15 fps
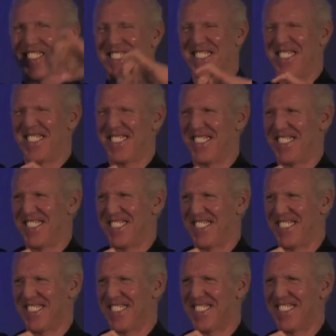person for that.
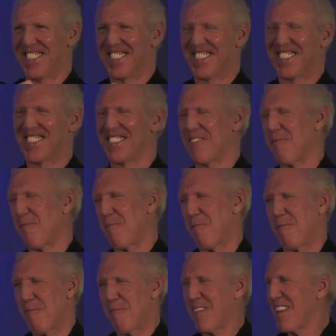But no, so
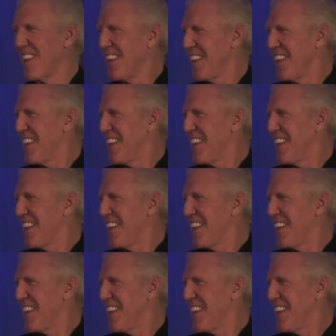seriously.